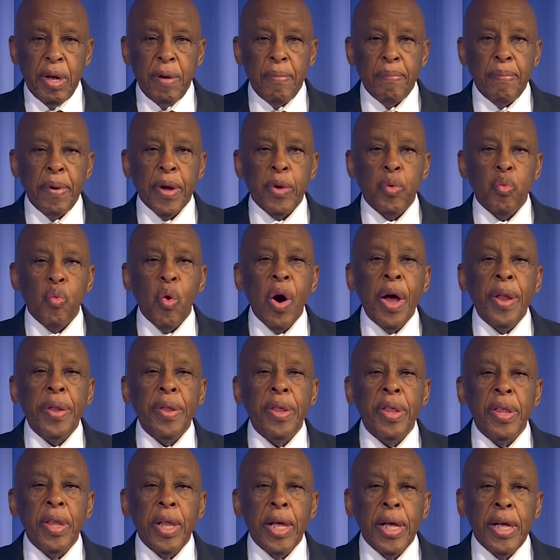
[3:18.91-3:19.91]
but
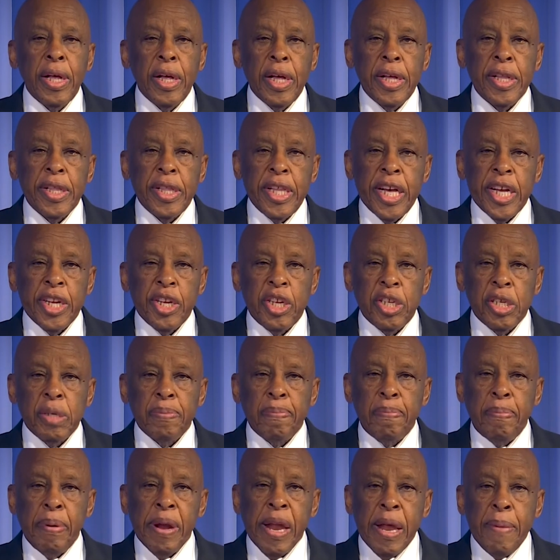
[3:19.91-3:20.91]
one that is
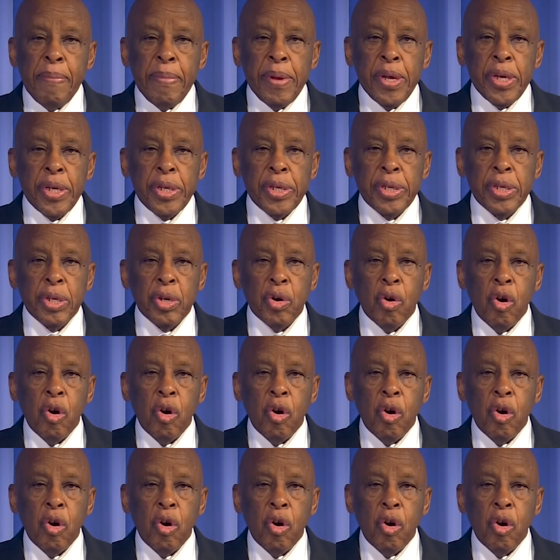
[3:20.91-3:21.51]
premised